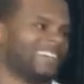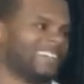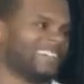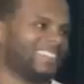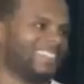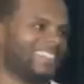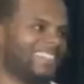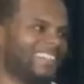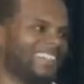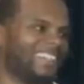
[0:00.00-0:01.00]

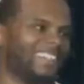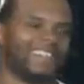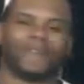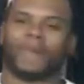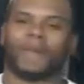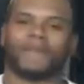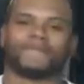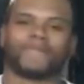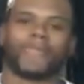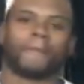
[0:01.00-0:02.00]

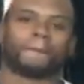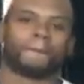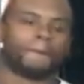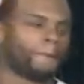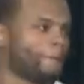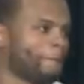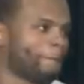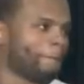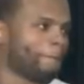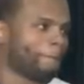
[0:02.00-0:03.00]

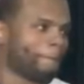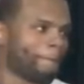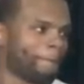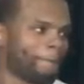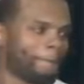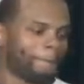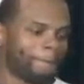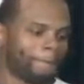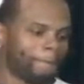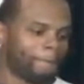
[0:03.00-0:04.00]

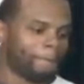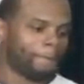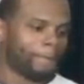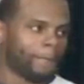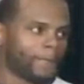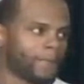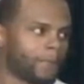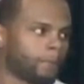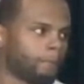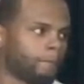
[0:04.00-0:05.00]

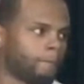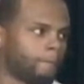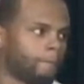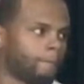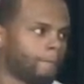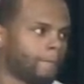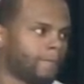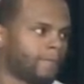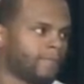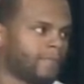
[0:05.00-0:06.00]

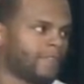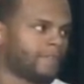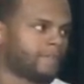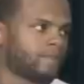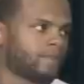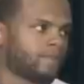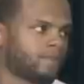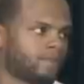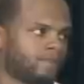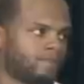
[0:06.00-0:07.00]

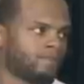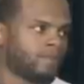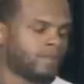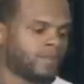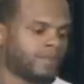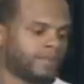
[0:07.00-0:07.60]
(silent)